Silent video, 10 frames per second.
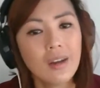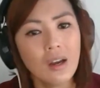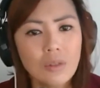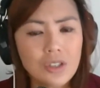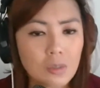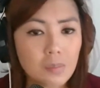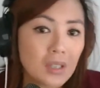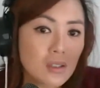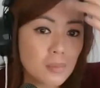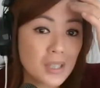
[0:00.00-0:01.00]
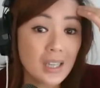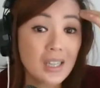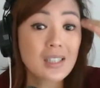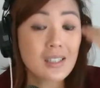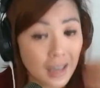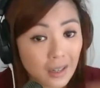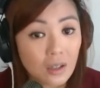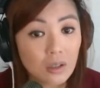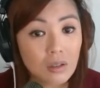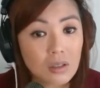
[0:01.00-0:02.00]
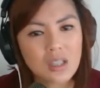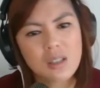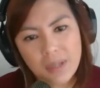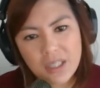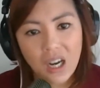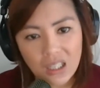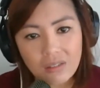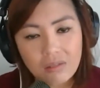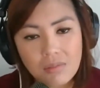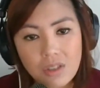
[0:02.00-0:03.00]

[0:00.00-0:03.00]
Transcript: Now I want you to pretend to be Santa Claus that's a bit tired.